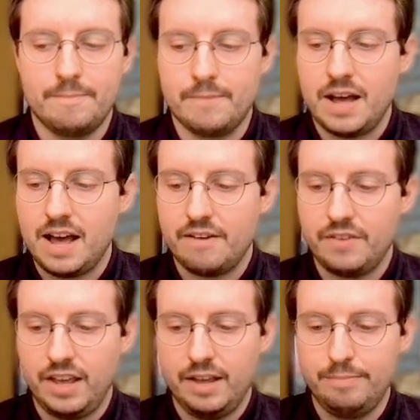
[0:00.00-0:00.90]
have
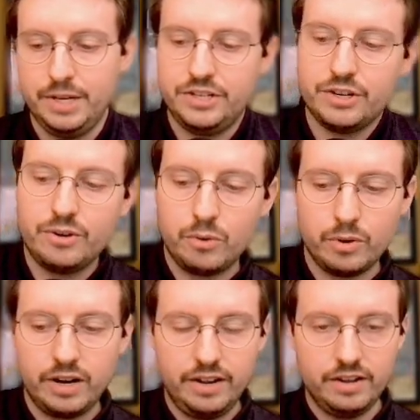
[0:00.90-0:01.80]
a meter
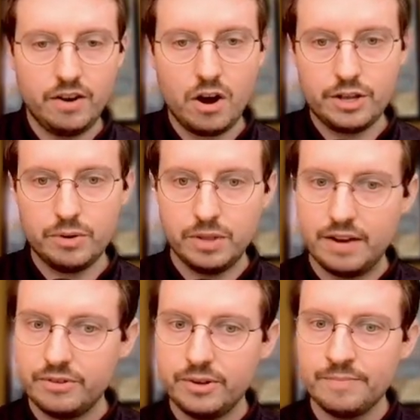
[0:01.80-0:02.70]
or a audio
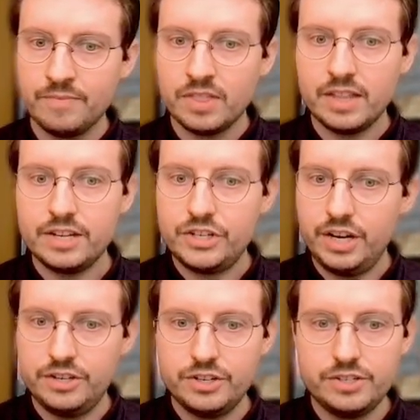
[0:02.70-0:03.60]
level that
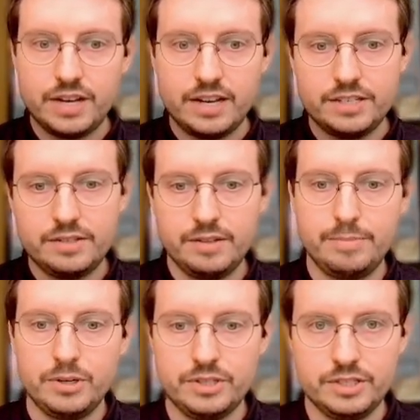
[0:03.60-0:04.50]
changes as the
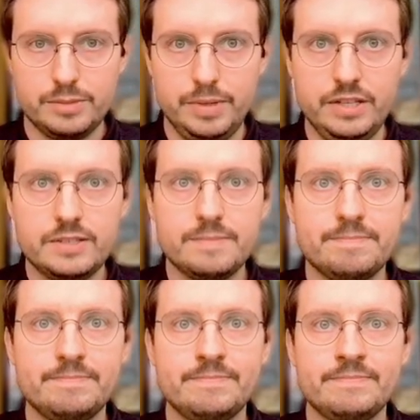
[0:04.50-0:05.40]
person speaks.
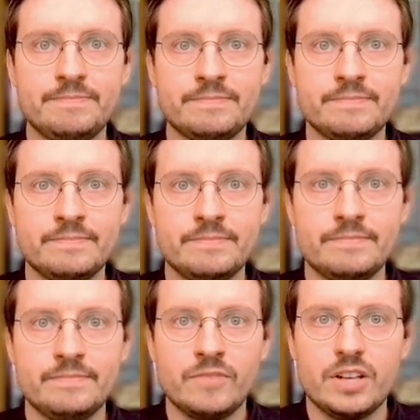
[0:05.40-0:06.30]

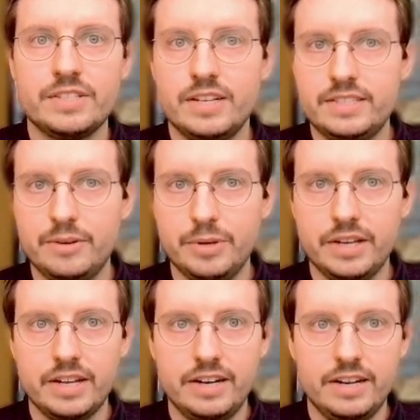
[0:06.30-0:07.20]
And so that's how we can
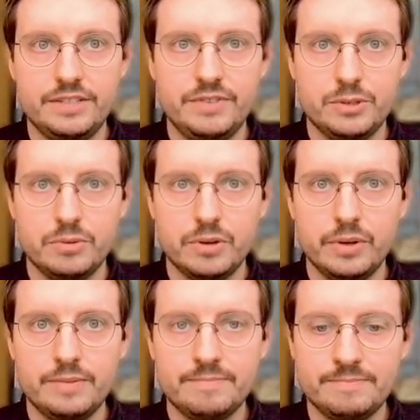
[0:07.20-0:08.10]
get a nice visual
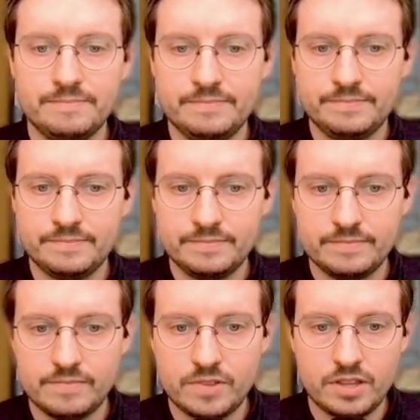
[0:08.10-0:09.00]
going.
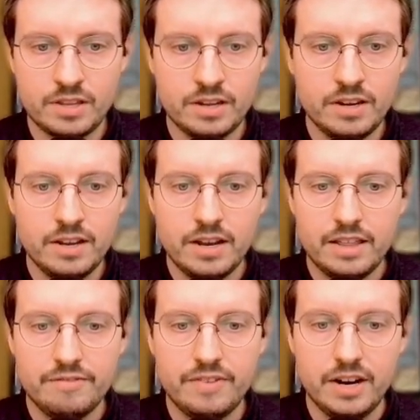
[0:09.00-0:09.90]
And
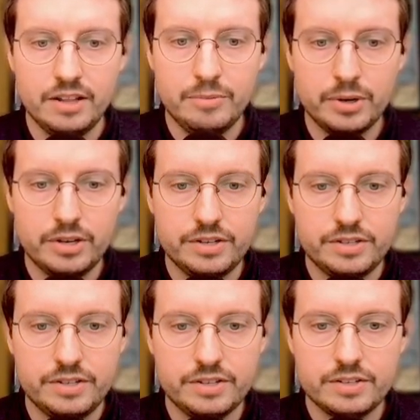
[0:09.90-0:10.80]
then finally, we're going to
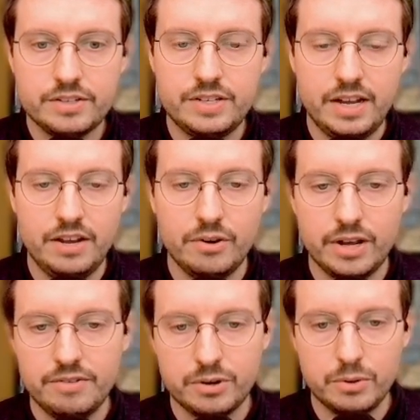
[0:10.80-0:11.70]
say,
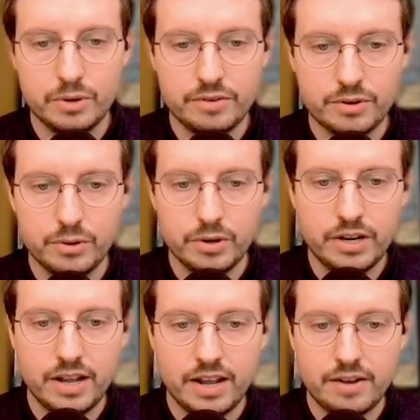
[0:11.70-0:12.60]
okay, recorder record,
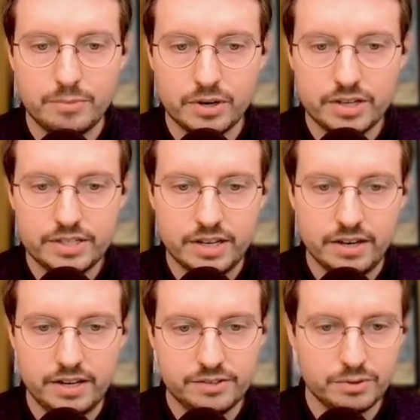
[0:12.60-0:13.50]
and we're going to set
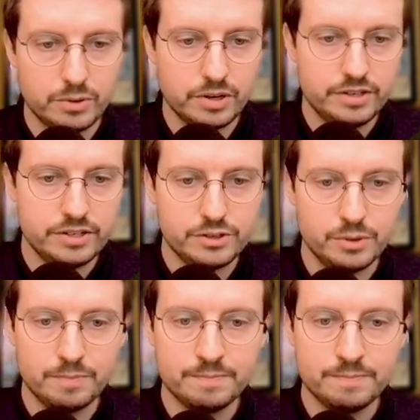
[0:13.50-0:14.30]
is recording to true.